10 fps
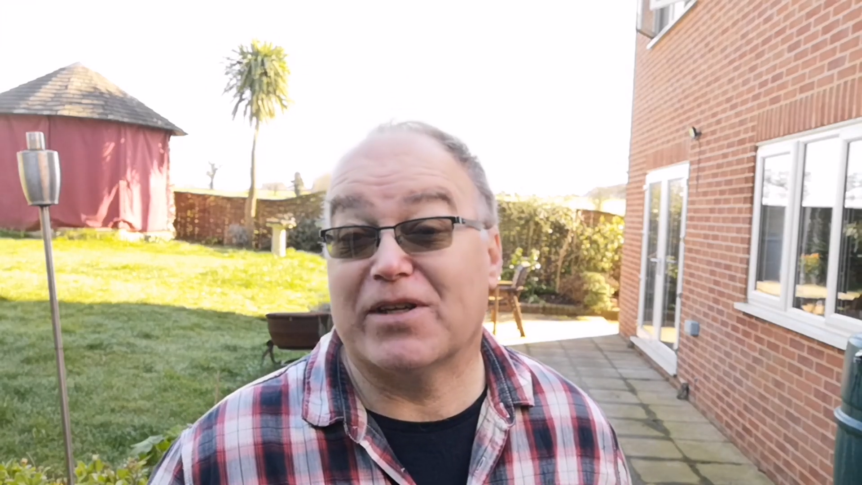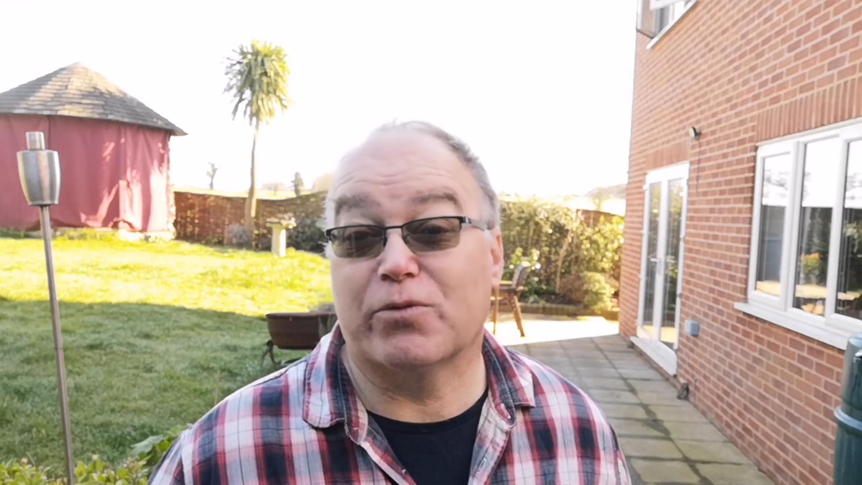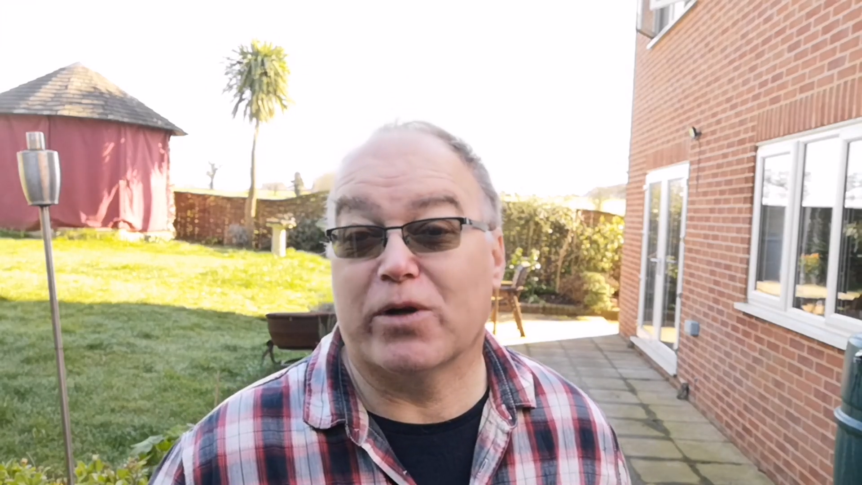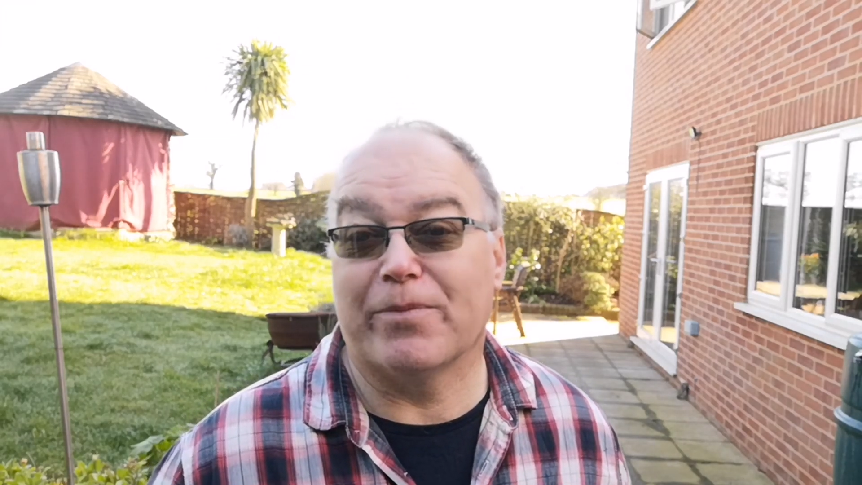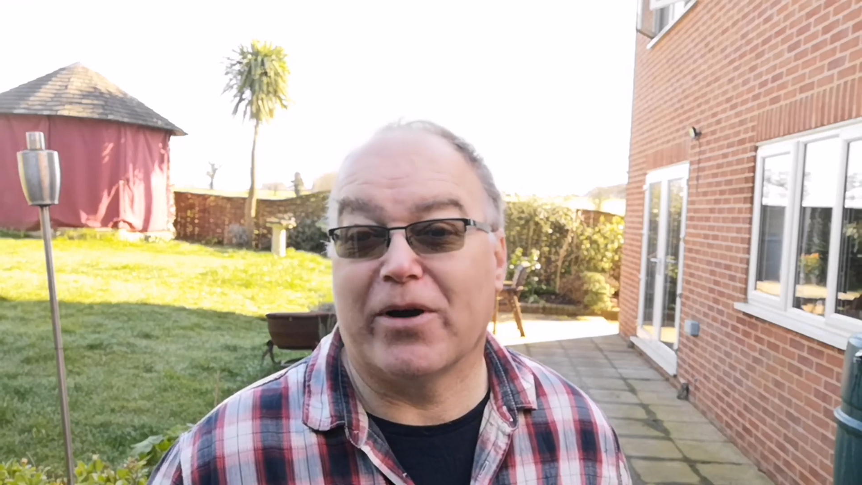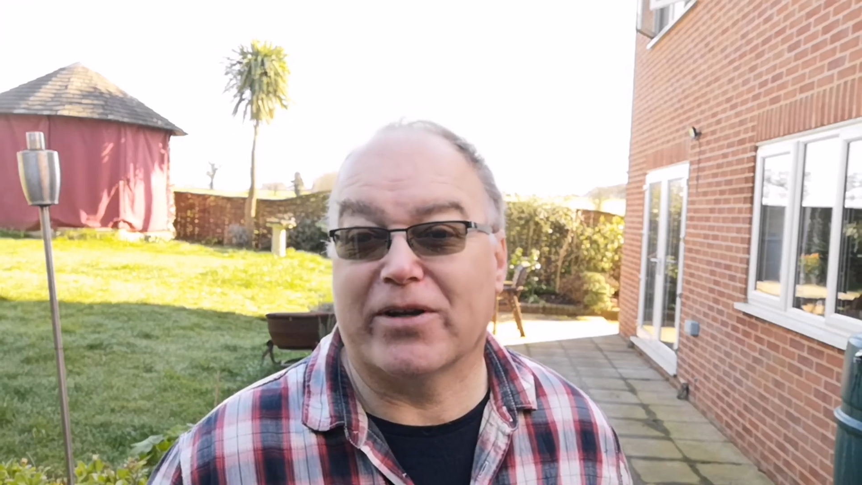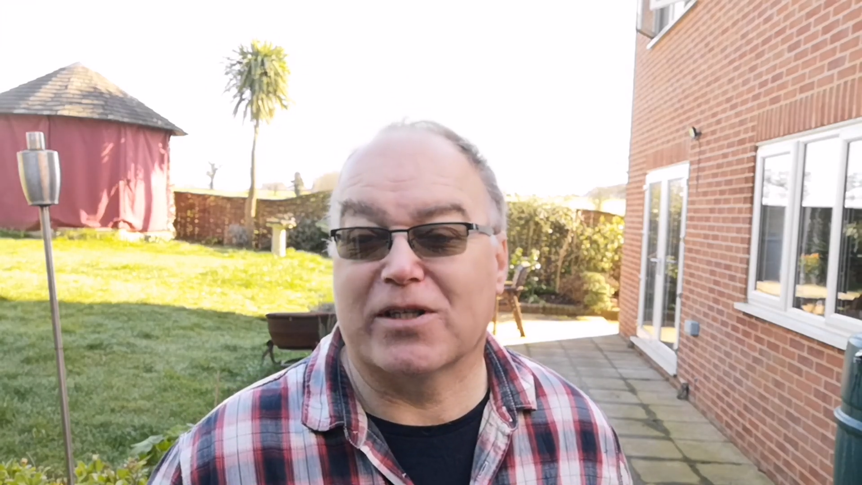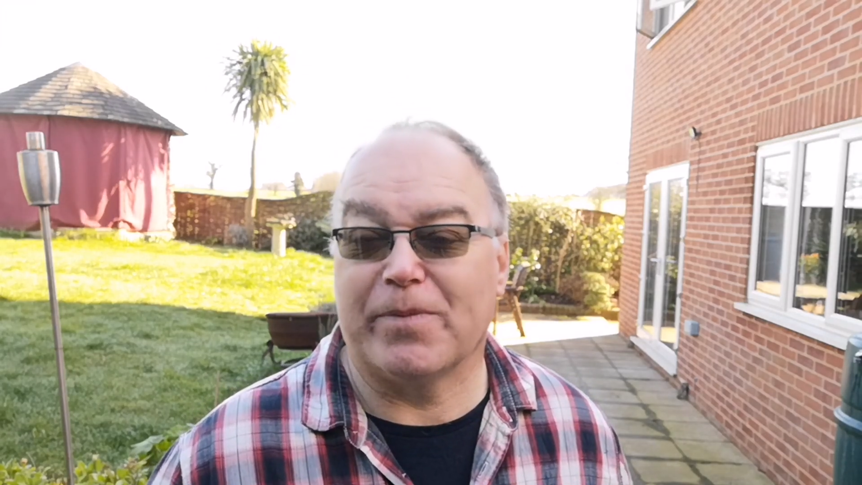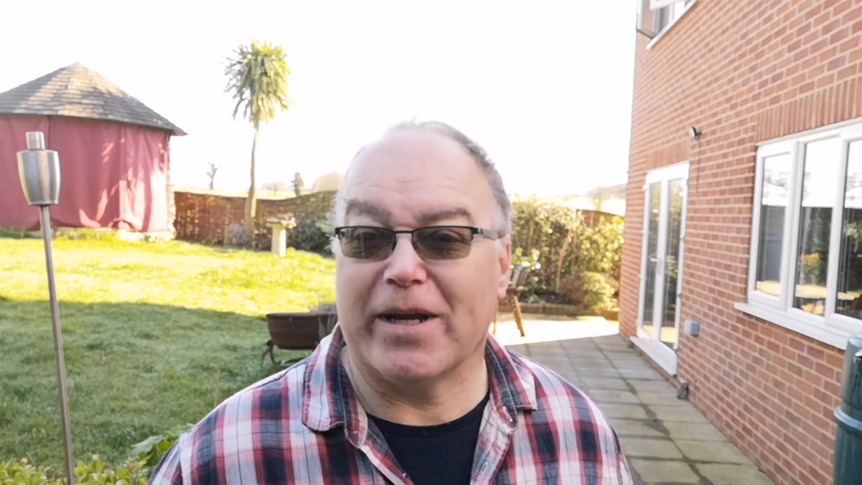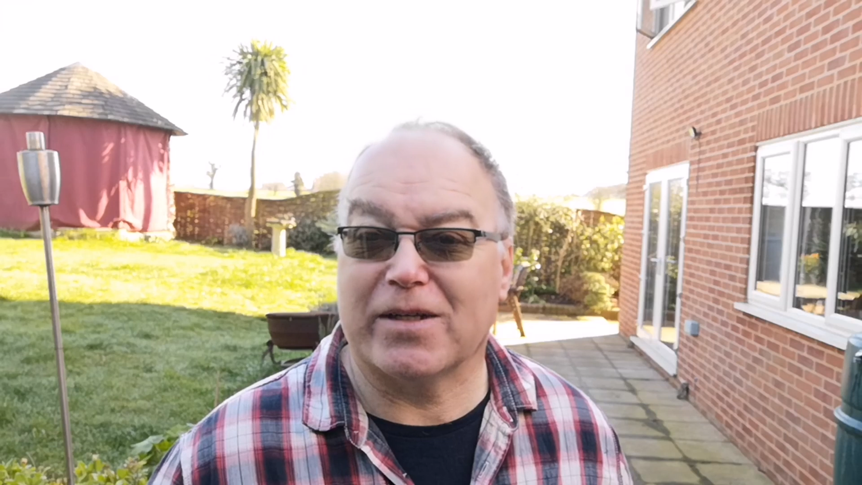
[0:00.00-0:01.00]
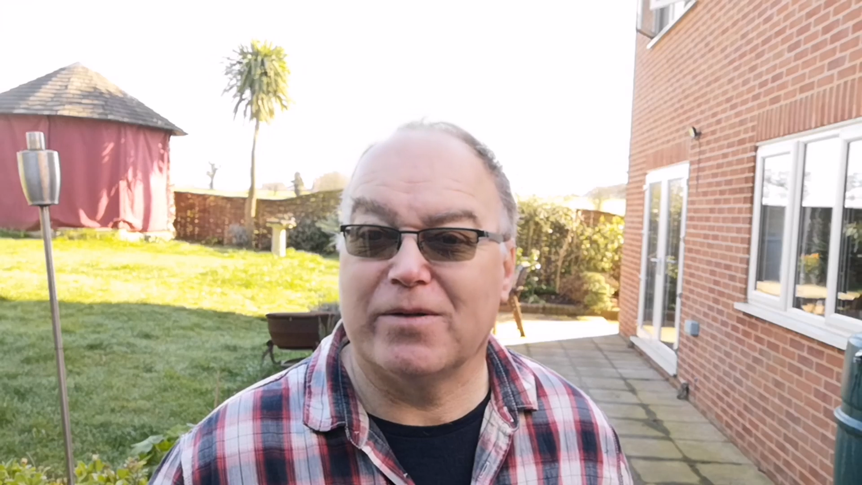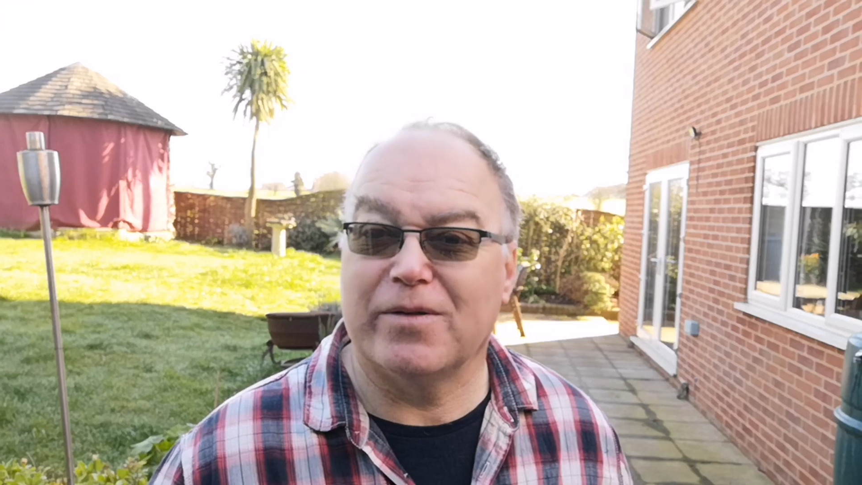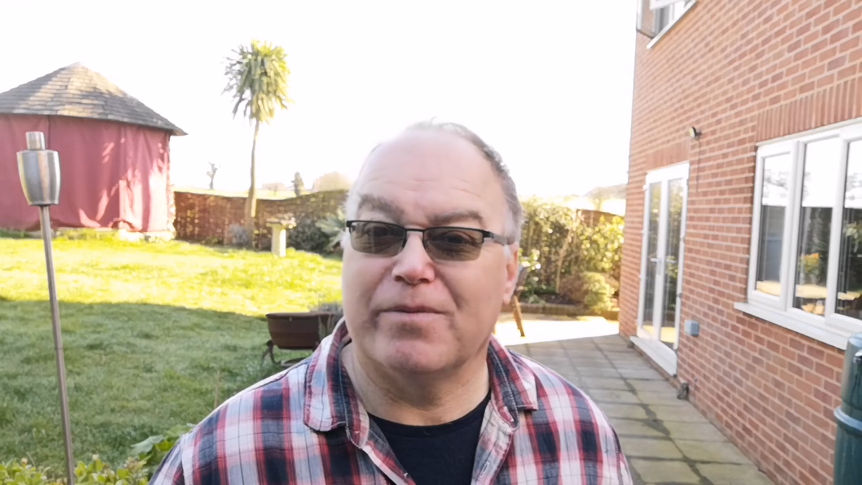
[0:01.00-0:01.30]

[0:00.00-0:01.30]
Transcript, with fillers: that's what you might expect.